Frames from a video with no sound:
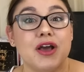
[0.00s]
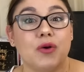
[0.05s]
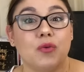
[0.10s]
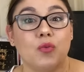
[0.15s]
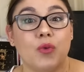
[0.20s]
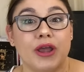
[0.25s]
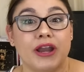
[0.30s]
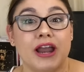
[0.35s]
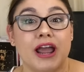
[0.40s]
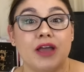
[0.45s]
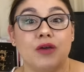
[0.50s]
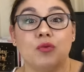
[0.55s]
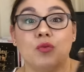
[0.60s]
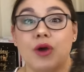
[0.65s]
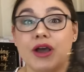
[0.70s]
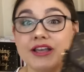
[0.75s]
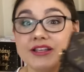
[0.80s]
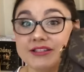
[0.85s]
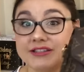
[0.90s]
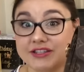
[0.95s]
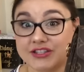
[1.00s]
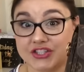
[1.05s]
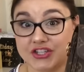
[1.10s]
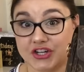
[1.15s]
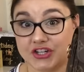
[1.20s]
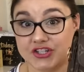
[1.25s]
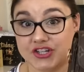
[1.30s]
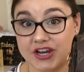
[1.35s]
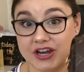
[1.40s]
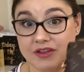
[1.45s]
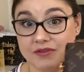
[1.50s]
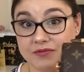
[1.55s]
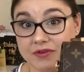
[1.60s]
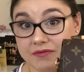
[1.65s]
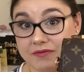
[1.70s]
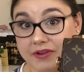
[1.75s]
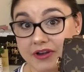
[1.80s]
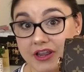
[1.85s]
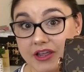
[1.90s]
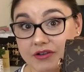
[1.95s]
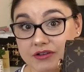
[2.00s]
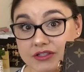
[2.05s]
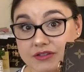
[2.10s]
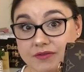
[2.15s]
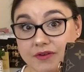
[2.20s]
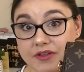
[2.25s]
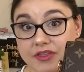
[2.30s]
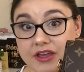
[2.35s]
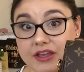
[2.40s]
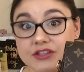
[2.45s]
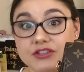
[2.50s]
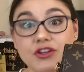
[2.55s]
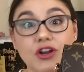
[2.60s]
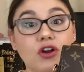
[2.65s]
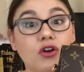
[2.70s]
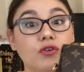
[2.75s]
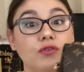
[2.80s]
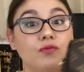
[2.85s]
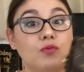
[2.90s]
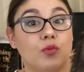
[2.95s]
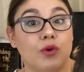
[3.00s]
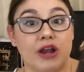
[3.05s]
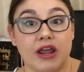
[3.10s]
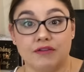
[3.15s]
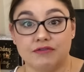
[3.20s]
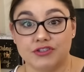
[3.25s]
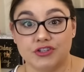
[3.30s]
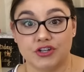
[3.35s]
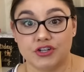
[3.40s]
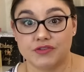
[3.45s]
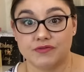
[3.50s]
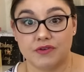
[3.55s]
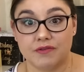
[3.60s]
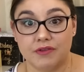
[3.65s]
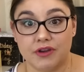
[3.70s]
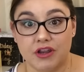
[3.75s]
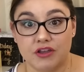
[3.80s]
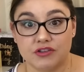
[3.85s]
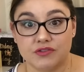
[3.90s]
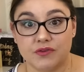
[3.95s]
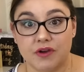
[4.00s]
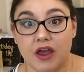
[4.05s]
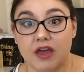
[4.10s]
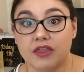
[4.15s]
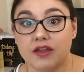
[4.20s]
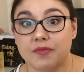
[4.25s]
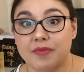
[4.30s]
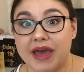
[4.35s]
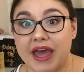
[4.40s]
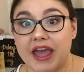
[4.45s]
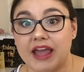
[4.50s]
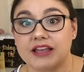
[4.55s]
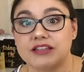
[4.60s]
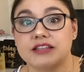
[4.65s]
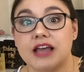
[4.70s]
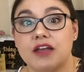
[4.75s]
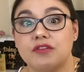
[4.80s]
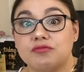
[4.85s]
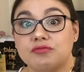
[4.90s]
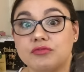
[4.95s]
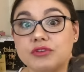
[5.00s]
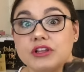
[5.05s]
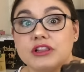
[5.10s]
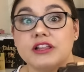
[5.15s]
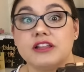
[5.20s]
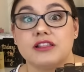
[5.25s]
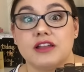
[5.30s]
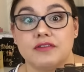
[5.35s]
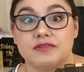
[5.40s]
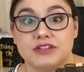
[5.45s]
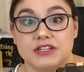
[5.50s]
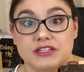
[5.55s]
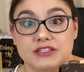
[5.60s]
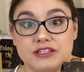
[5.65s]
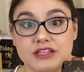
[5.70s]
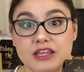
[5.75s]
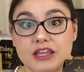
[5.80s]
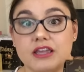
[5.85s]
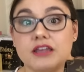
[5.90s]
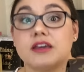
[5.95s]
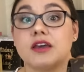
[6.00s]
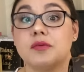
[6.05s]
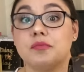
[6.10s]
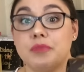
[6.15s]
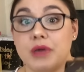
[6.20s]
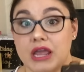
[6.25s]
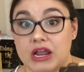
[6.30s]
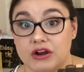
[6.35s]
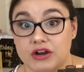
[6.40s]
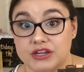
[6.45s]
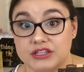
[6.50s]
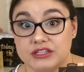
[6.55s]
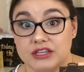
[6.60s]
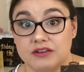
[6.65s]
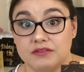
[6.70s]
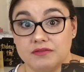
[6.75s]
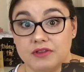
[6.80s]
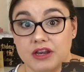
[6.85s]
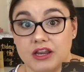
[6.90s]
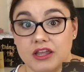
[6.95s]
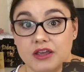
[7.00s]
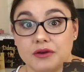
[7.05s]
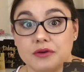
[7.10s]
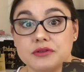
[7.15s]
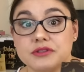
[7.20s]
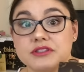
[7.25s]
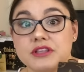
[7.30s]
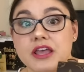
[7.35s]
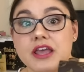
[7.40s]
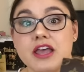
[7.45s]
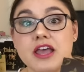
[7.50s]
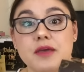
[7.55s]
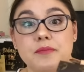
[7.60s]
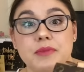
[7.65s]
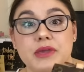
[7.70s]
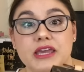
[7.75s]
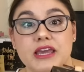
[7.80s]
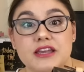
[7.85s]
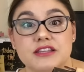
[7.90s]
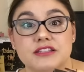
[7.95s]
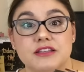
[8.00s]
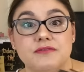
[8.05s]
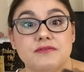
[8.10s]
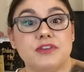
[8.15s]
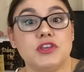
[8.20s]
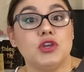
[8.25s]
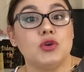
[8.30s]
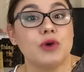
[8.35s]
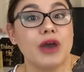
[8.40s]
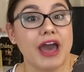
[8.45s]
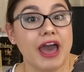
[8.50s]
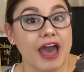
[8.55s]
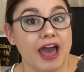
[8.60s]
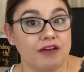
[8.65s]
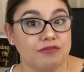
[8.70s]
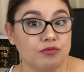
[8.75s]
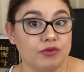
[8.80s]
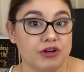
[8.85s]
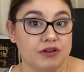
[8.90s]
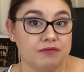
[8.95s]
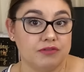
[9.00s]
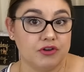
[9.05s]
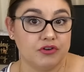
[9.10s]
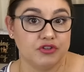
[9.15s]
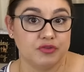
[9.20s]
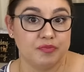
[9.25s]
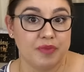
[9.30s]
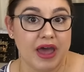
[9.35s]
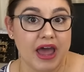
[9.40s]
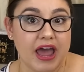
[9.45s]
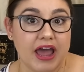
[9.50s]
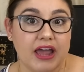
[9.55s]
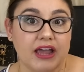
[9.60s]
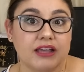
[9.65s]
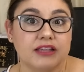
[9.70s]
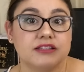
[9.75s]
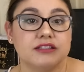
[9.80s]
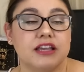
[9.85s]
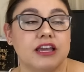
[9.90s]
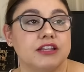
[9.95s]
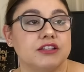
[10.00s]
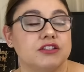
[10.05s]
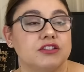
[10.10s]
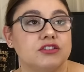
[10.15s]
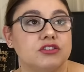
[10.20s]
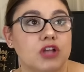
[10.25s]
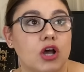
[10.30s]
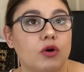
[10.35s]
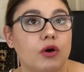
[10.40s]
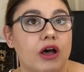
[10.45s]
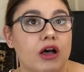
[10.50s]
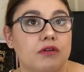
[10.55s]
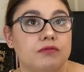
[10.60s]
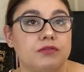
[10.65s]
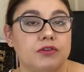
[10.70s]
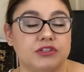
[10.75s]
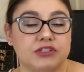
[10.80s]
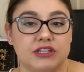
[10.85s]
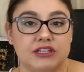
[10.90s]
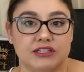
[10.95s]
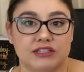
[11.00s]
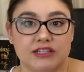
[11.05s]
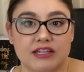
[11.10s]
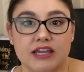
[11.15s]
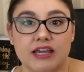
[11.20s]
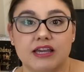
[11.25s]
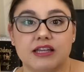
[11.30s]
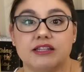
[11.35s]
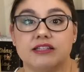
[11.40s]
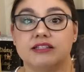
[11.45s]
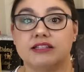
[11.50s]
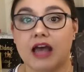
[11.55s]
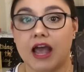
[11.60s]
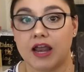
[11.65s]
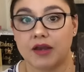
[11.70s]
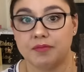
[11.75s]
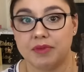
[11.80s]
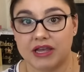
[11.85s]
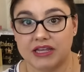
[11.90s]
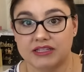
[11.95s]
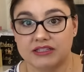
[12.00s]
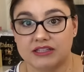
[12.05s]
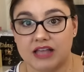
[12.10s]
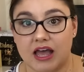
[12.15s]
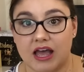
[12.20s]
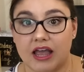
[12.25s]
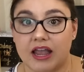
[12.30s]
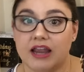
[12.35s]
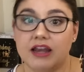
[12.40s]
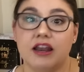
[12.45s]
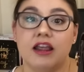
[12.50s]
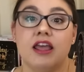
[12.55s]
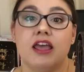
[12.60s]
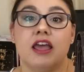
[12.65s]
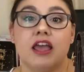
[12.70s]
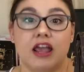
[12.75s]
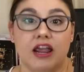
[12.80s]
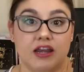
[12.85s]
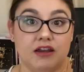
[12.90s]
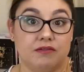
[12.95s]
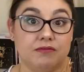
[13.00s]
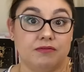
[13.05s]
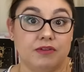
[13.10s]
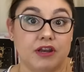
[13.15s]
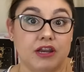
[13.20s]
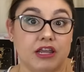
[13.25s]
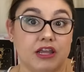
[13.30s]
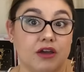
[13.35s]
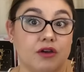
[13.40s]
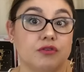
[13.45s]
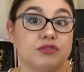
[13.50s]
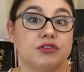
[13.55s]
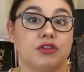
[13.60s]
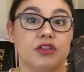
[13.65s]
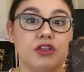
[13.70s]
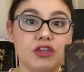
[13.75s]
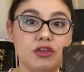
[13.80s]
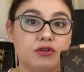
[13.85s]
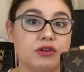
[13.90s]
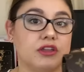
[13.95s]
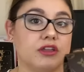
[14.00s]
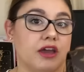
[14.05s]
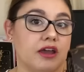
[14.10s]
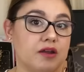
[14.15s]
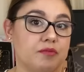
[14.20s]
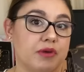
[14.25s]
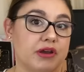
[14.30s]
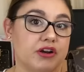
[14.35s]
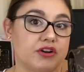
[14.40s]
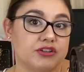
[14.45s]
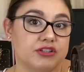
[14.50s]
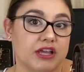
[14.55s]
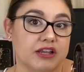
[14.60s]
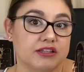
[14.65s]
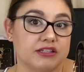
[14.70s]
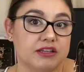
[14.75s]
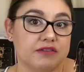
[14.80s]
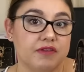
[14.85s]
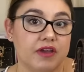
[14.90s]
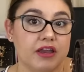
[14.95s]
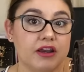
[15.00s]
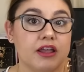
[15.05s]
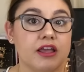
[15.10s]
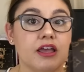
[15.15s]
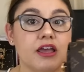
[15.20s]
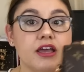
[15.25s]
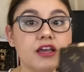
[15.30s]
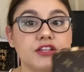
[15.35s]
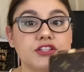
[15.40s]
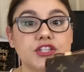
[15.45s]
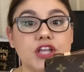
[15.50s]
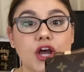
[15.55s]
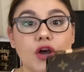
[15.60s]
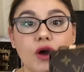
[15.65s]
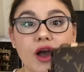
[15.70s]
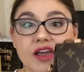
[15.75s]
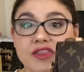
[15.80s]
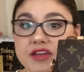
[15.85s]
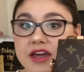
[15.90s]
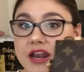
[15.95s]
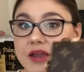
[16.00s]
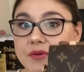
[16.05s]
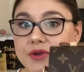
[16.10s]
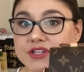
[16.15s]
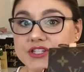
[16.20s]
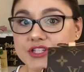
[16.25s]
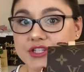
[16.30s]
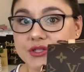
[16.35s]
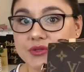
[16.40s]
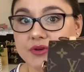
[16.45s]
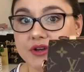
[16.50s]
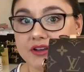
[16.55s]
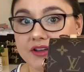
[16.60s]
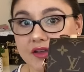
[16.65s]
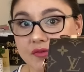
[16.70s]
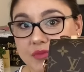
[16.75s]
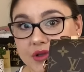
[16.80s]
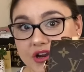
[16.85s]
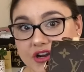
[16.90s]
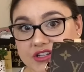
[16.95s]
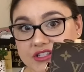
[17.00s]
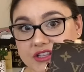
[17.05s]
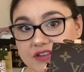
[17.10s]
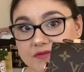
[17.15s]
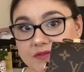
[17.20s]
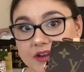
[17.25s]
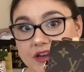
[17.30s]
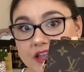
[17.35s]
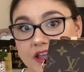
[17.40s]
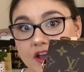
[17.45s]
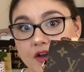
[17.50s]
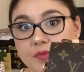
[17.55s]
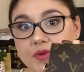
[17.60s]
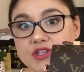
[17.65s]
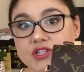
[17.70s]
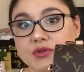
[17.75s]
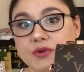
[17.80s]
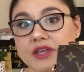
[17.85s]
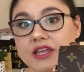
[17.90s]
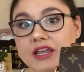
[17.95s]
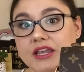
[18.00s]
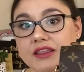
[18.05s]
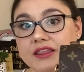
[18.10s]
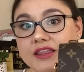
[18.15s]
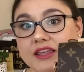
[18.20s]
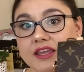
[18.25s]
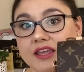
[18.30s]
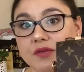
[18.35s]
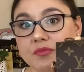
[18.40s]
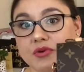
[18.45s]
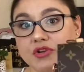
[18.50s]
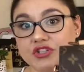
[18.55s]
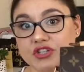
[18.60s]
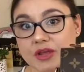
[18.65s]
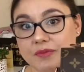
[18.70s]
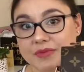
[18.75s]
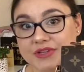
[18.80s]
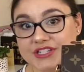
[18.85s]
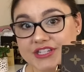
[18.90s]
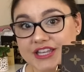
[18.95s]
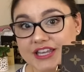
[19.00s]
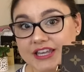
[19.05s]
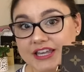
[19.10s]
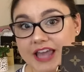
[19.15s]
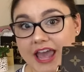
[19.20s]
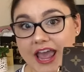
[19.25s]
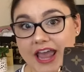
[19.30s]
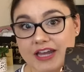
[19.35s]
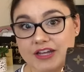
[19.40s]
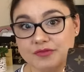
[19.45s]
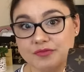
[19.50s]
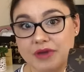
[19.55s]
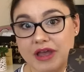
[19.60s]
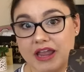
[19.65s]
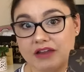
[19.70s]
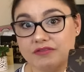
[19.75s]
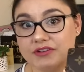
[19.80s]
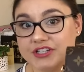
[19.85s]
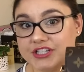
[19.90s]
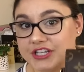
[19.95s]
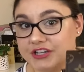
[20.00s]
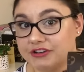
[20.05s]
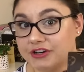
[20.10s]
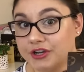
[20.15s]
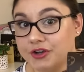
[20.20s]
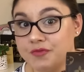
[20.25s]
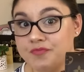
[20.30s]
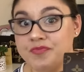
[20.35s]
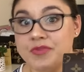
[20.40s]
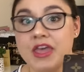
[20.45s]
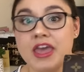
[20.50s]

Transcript: when I was searching for videos for this, or when I've searched for videos for other bags, I really love to see comparison videos, because if you have one of those bags, it's so helpful to see it side by side in a video so that you can get a better sense of it. So I thought I would do a comparison video between the Pochette Métis and my Retiro,